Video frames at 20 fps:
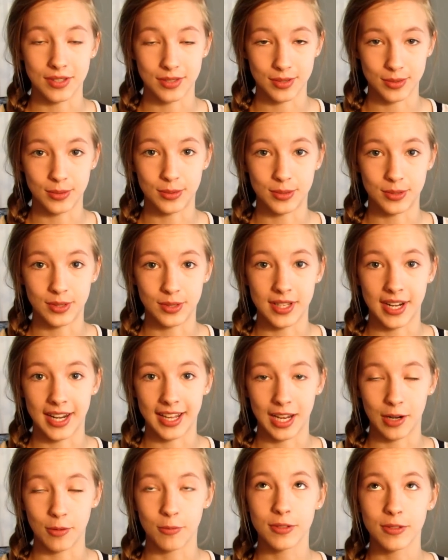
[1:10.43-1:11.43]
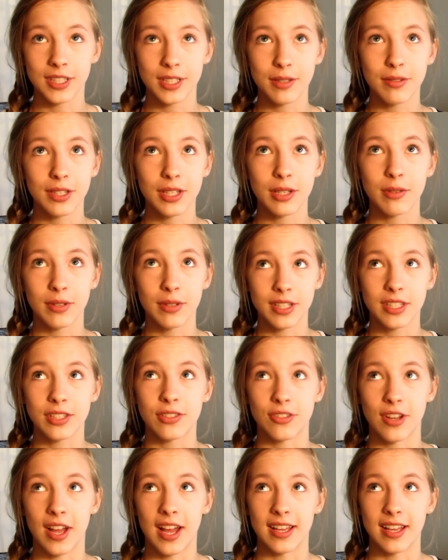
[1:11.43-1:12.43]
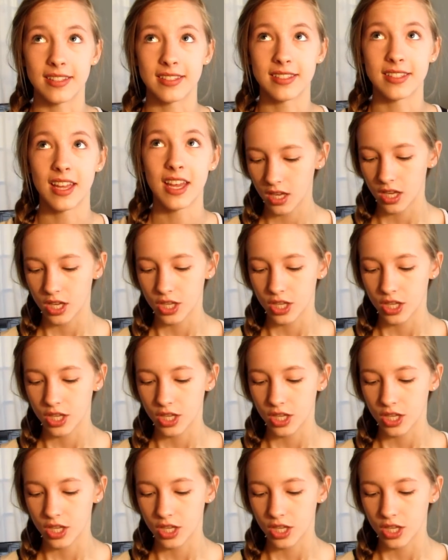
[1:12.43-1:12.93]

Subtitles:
school and I get really stressed.